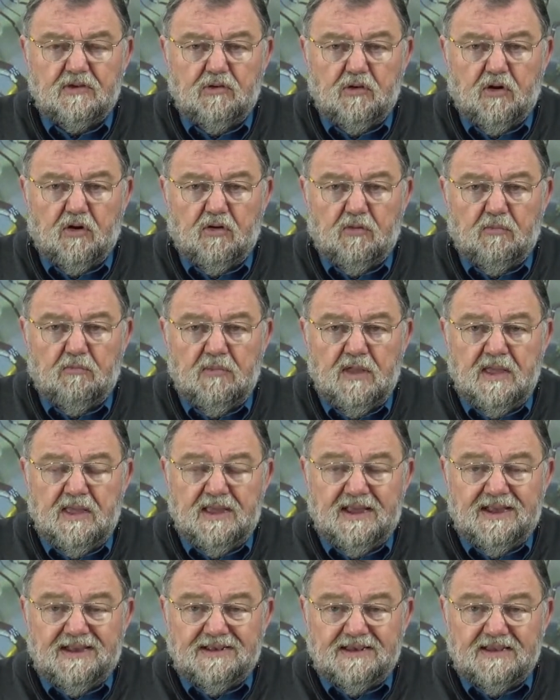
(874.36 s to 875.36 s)
The measured
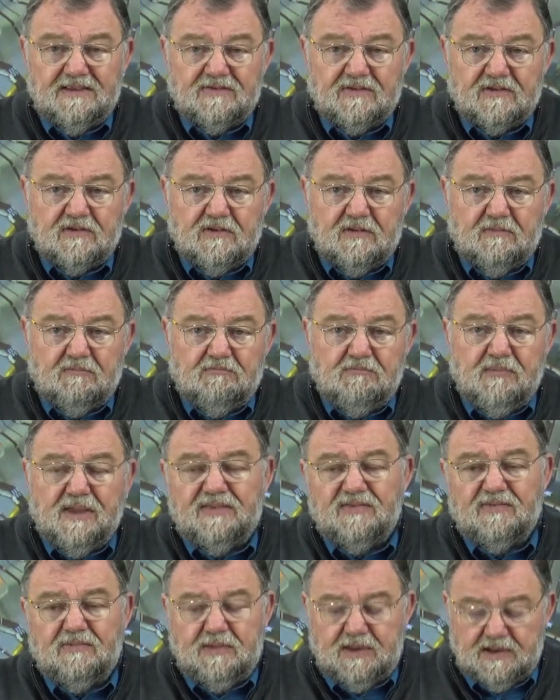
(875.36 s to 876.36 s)
values are
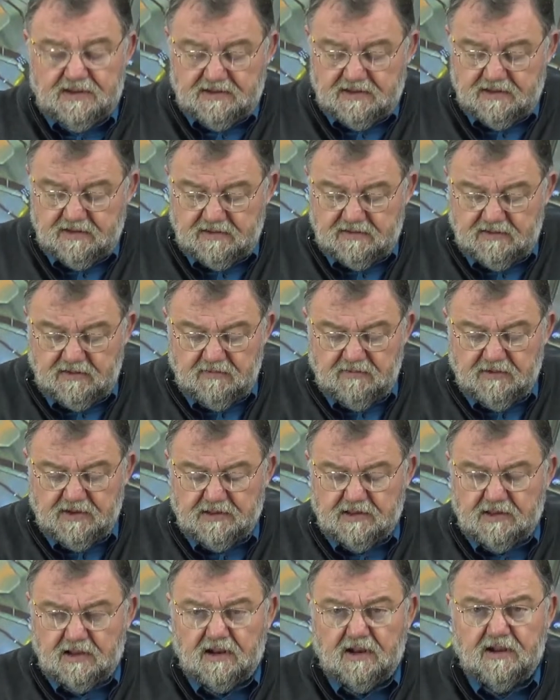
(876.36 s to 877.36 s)
transferred with the
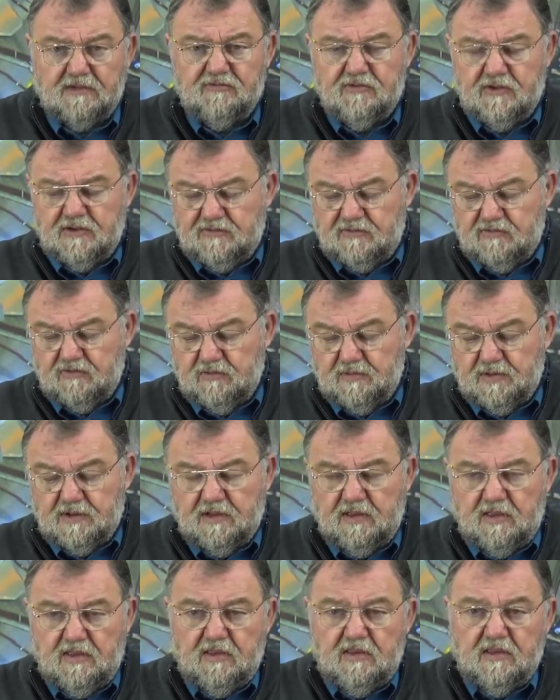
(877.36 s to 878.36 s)
delivered USB
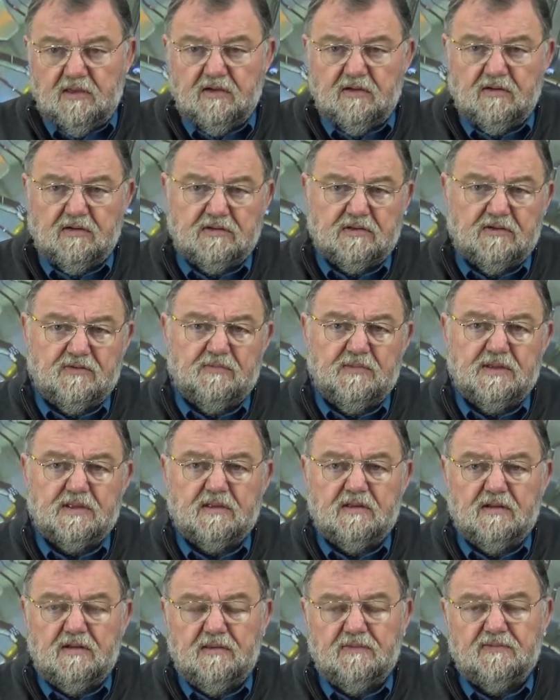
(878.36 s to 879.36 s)
cable and the software
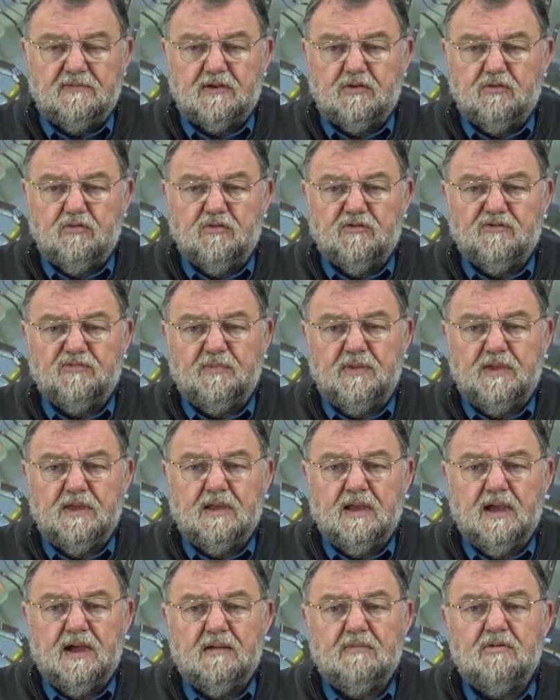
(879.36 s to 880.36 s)
to the home
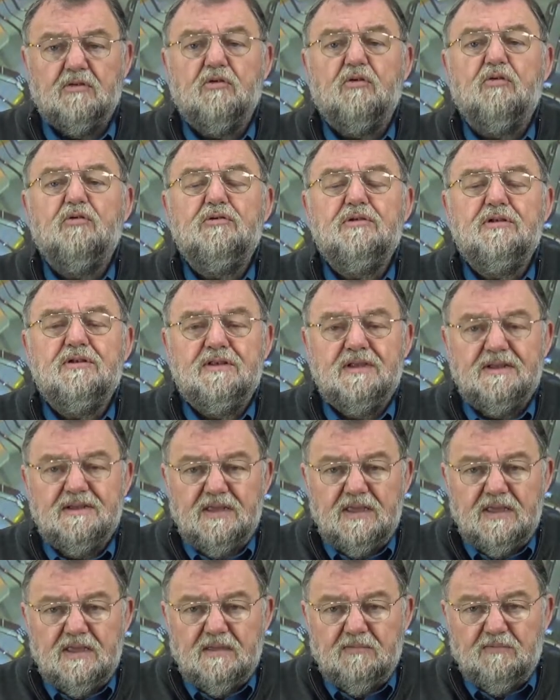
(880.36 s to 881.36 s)
computer and
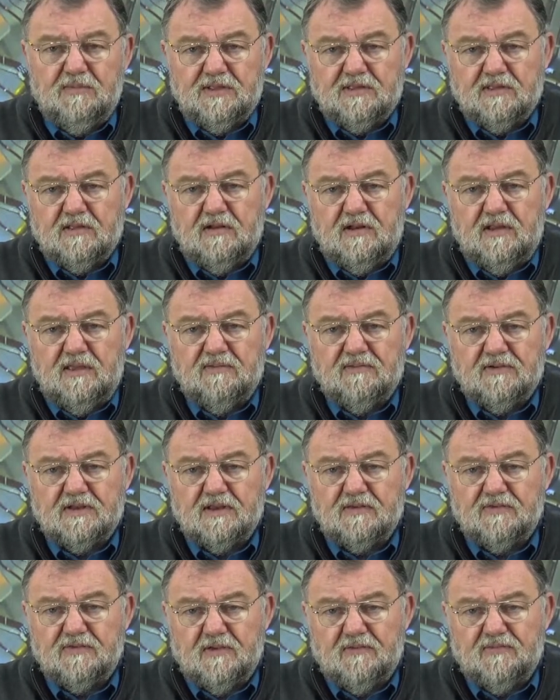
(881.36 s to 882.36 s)
there I can
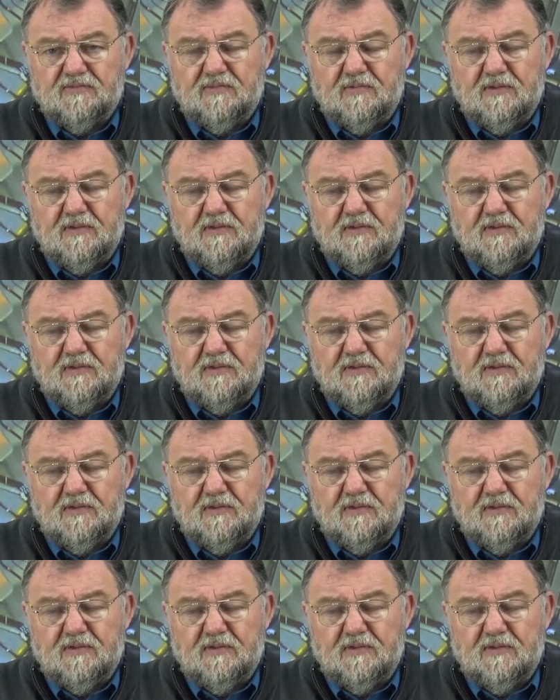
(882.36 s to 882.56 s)
evaluate